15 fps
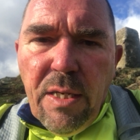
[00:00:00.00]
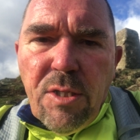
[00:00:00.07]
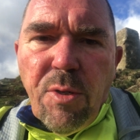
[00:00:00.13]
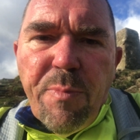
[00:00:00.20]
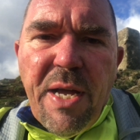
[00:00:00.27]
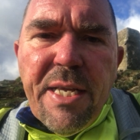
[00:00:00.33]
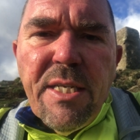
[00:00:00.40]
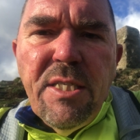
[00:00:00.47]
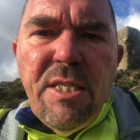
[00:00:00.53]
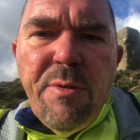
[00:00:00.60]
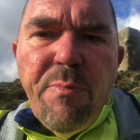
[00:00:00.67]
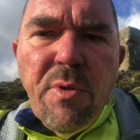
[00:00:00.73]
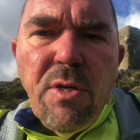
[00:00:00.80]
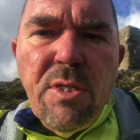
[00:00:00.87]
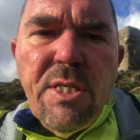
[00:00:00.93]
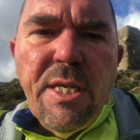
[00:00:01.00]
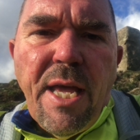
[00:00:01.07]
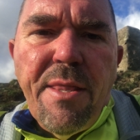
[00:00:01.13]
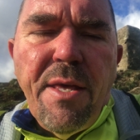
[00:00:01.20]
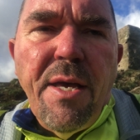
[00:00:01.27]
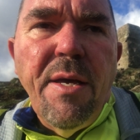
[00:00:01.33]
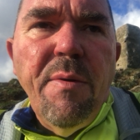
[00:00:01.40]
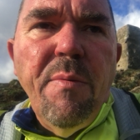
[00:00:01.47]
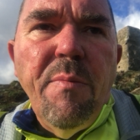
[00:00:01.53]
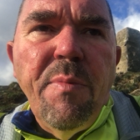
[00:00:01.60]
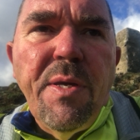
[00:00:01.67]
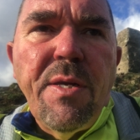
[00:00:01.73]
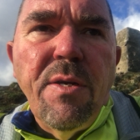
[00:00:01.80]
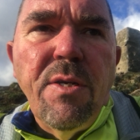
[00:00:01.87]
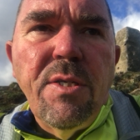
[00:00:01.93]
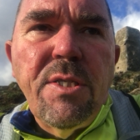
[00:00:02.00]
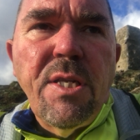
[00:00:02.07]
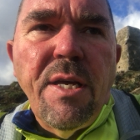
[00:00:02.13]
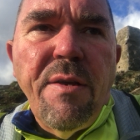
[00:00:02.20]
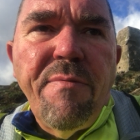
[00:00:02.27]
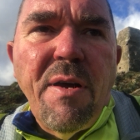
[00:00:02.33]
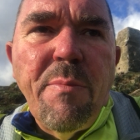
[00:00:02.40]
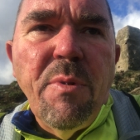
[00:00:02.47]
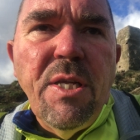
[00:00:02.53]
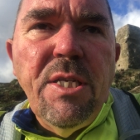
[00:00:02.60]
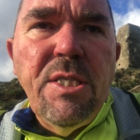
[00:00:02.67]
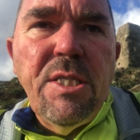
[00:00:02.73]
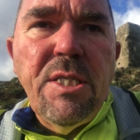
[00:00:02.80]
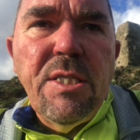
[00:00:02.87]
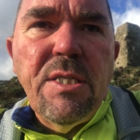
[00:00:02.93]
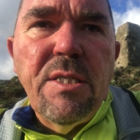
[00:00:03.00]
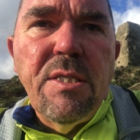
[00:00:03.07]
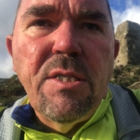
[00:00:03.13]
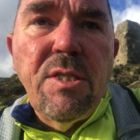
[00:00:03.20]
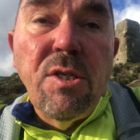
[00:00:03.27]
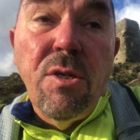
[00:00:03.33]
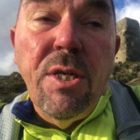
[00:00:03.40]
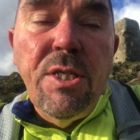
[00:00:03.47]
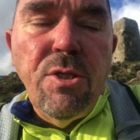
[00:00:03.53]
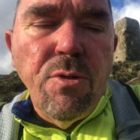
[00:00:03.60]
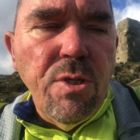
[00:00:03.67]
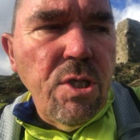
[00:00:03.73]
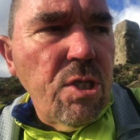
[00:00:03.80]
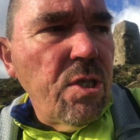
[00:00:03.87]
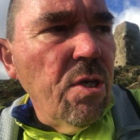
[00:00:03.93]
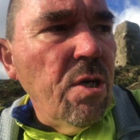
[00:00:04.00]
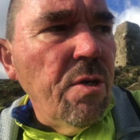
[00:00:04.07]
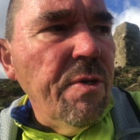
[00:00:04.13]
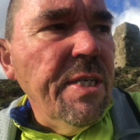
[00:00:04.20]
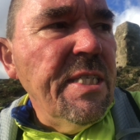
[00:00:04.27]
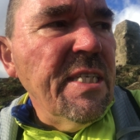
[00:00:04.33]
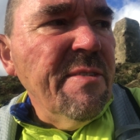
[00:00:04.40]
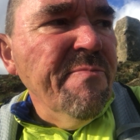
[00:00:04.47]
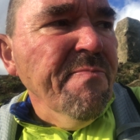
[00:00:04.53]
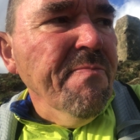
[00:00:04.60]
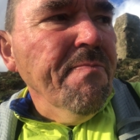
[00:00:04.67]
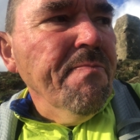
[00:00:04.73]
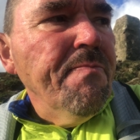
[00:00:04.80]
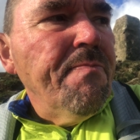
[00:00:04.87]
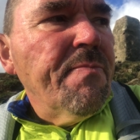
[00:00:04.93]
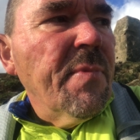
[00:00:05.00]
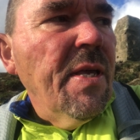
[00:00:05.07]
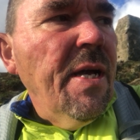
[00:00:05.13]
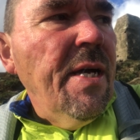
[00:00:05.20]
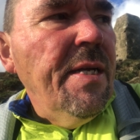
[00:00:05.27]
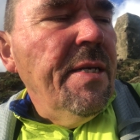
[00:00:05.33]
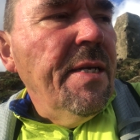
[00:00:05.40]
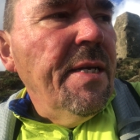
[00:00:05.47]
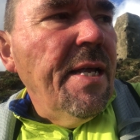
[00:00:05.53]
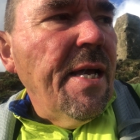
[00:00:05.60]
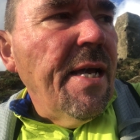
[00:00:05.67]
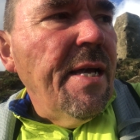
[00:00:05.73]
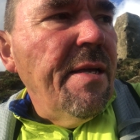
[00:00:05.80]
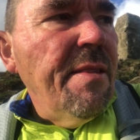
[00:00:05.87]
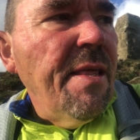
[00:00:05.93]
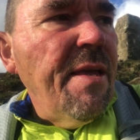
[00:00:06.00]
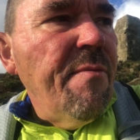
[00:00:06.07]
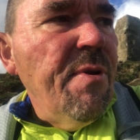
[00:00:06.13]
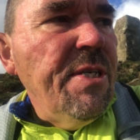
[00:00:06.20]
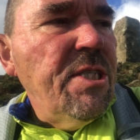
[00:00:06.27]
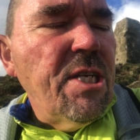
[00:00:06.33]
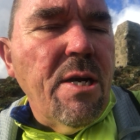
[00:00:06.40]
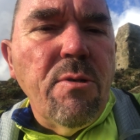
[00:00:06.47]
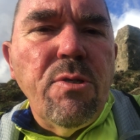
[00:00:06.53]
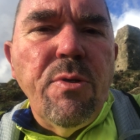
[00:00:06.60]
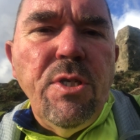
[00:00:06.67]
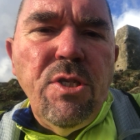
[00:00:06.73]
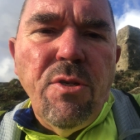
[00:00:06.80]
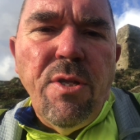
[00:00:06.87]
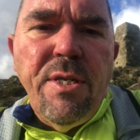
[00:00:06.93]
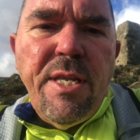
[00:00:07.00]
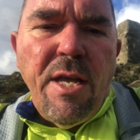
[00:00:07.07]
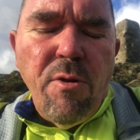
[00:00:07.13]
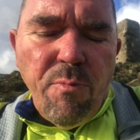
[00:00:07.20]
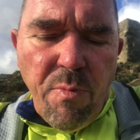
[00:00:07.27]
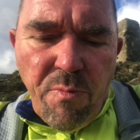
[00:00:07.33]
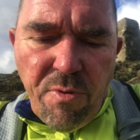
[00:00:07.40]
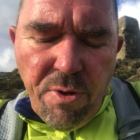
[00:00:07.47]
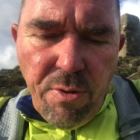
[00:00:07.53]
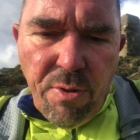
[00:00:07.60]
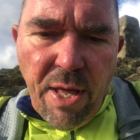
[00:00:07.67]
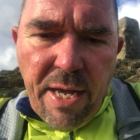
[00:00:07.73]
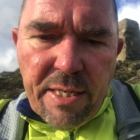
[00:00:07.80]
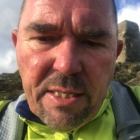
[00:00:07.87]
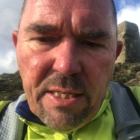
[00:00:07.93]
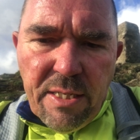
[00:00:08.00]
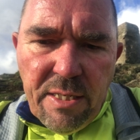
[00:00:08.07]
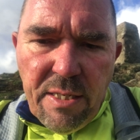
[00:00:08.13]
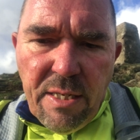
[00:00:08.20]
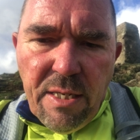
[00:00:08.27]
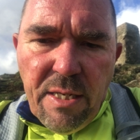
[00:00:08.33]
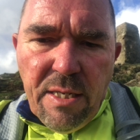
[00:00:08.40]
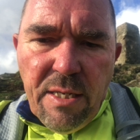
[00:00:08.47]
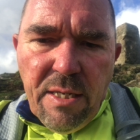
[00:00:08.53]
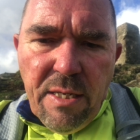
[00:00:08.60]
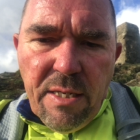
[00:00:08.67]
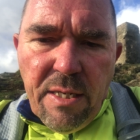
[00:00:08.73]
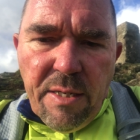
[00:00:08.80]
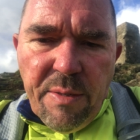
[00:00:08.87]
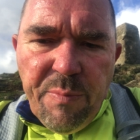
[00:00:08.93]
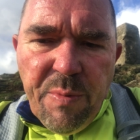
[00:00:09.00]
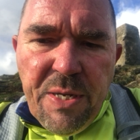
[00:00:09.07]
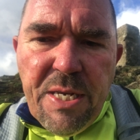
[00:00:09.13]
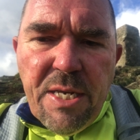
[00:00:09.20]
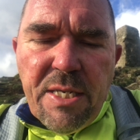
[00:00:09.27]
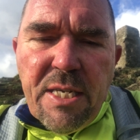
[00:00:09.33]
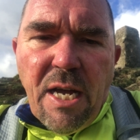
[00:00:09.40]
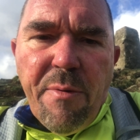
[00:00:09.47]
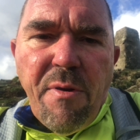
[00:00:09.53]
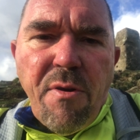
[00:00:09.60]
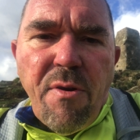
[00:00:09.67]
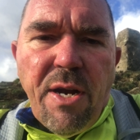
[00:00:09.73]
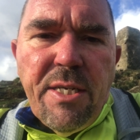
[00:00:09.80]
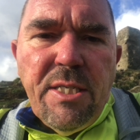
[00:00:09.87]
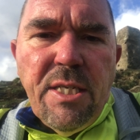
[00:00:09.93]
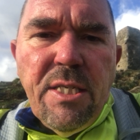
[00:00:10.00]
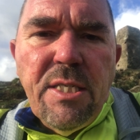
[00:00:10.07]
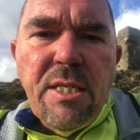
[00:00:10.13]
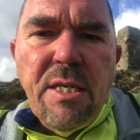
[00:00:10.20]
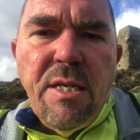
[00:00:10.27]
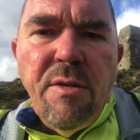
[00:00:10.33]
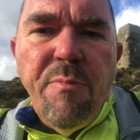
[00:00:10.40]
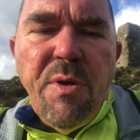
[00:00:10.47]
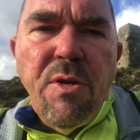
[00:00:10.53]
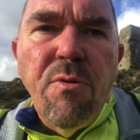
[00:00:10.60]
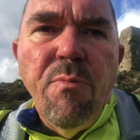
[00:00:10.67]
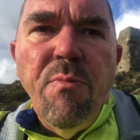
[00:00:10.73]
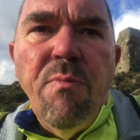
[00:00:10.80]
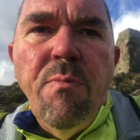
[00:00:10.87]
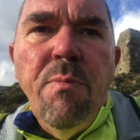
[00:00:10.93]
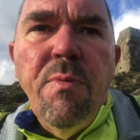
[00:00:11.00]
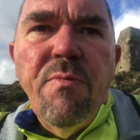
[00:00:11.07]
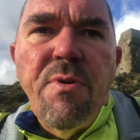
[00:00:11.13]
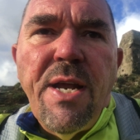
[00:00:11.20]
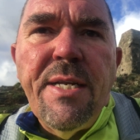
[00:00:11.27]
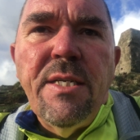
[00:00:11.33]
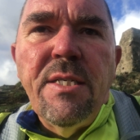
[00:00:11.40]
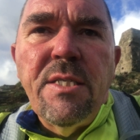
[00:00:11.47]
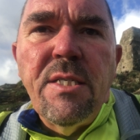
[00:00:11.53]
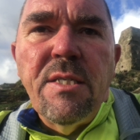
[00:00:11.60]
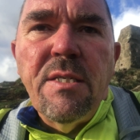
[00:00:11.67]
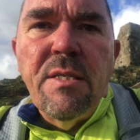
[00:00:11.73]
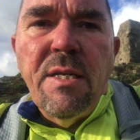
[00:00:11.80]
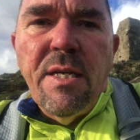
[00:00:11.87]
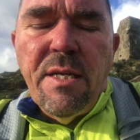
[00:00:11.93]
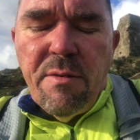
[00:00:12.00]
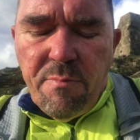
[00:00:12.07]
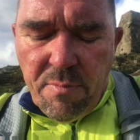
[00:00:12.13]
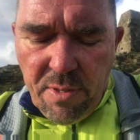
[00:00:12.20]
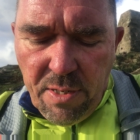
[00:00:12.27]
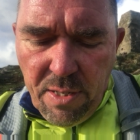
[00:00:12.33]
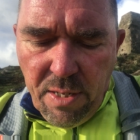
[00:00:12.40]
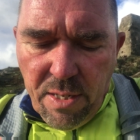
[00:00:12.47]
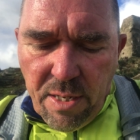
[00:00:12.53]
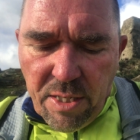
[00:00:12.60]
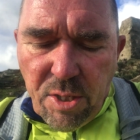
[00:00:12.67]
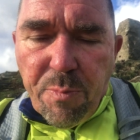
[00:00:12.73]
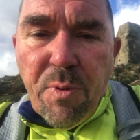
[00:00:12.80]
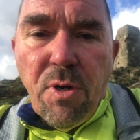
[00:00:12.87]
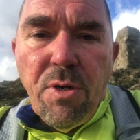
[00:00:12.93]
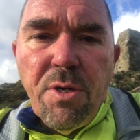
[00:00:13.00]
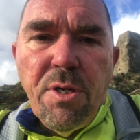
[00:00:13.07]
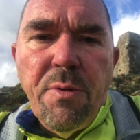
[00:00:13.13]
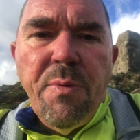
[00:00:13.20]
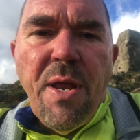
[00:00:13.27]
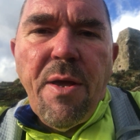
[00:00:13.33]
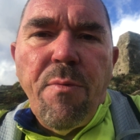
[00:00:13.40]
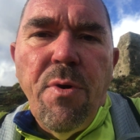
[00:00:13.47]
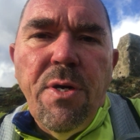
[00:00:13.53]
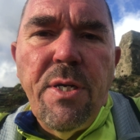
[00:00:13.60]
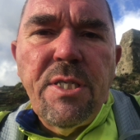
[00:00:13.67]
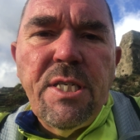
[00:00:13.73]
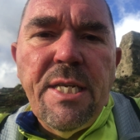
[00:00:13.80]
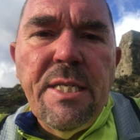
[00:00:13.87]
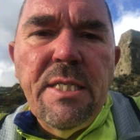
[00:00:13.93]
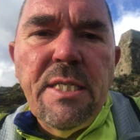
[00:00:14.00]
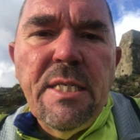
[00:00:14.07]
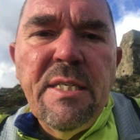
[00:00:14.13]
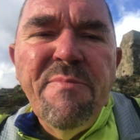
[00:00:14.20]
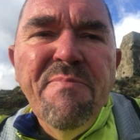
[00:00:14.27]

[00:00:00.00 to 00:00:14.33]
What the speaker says: So Mike and Tim got together because their families saw each other's stories, and they reached out to each other to help them through that immediate time of crisis, and have become friends and a support network since.